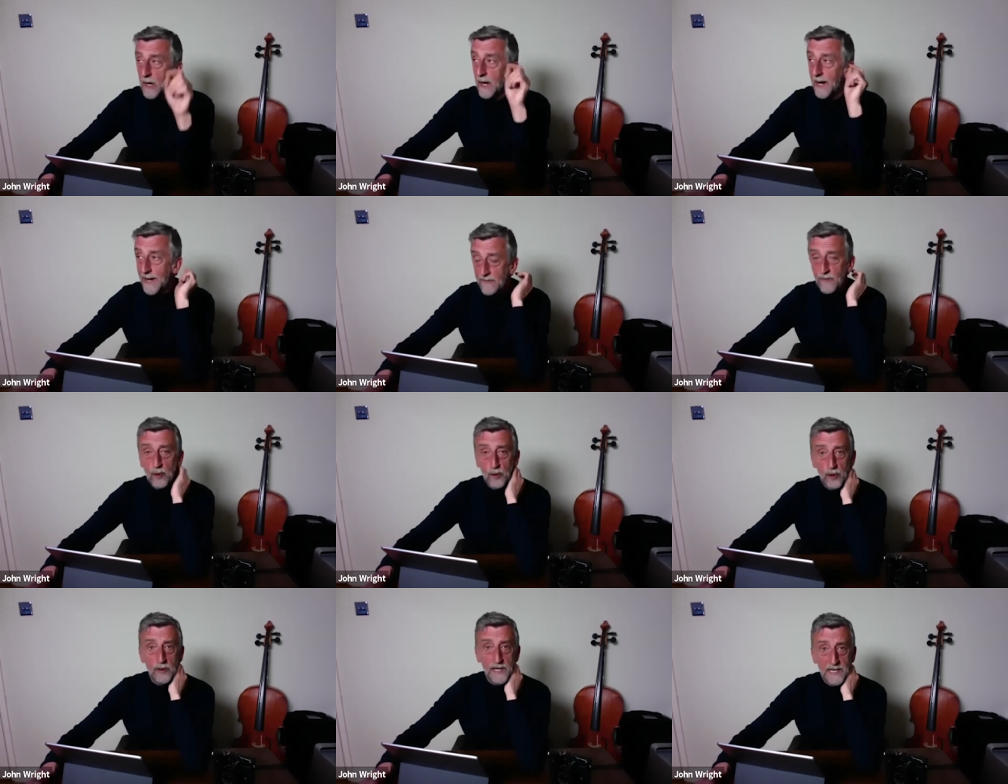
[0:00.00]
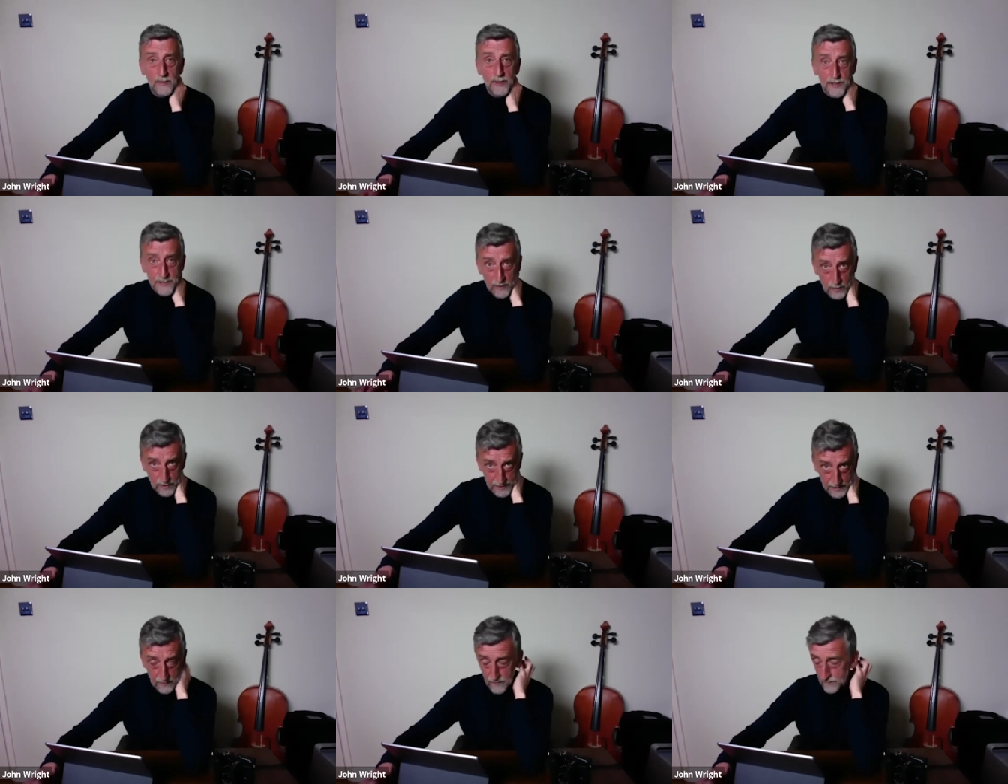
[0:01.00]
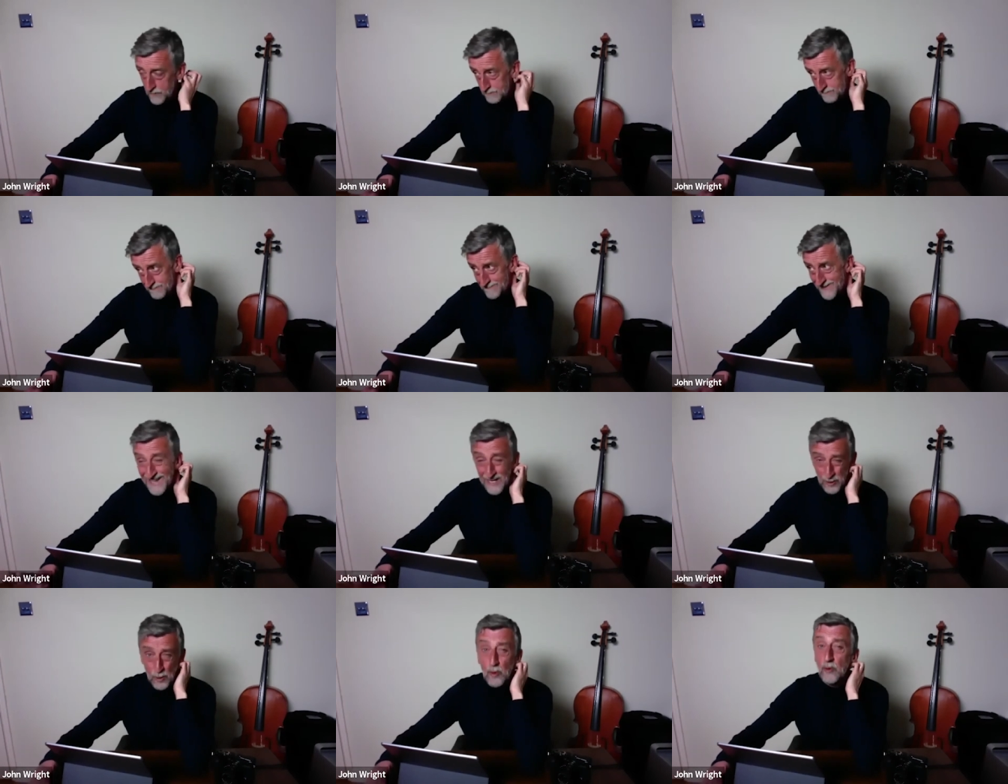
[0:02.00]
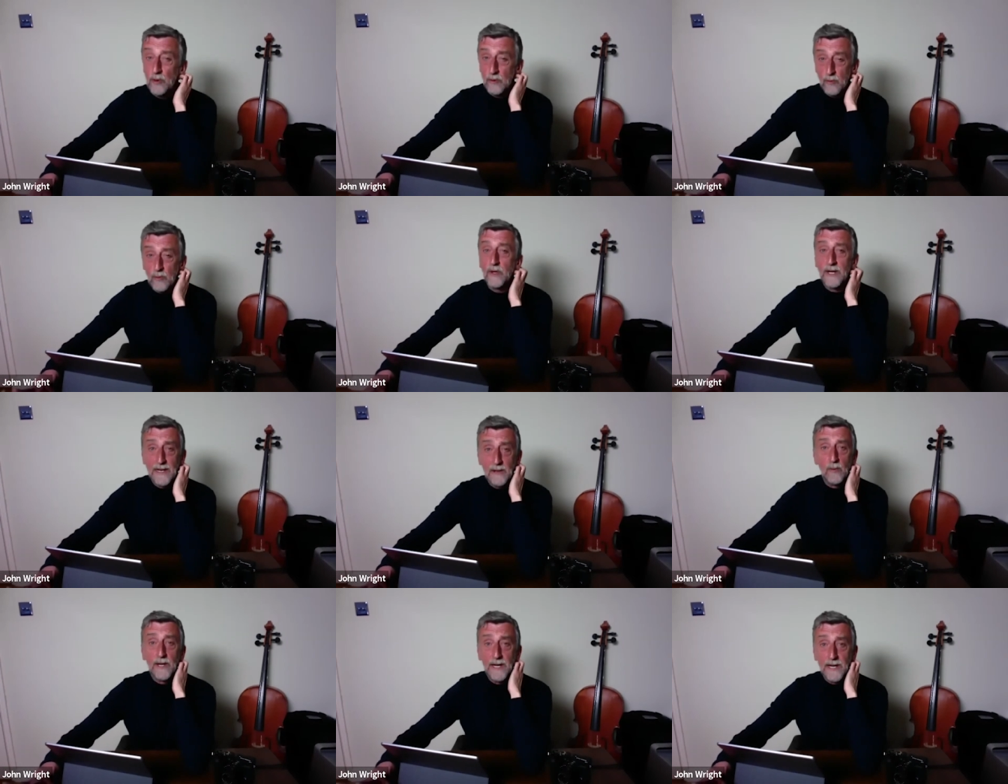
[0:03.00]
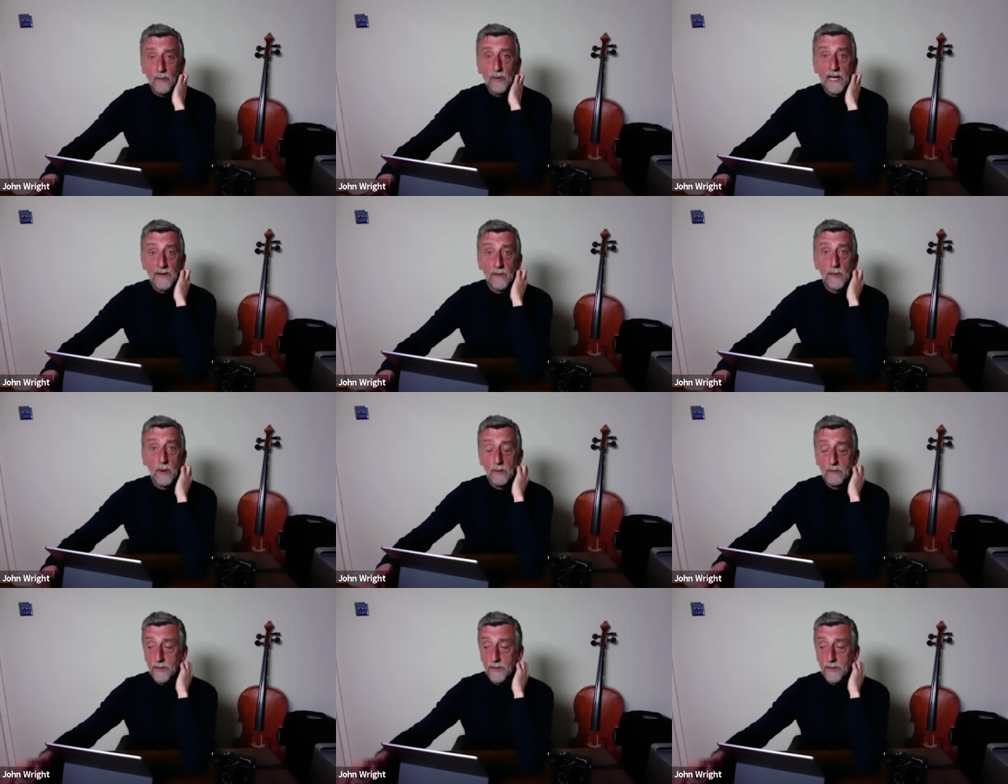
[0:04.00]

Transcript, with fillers: And if you're not able to sell yourself, you're going to really, really, really have a problem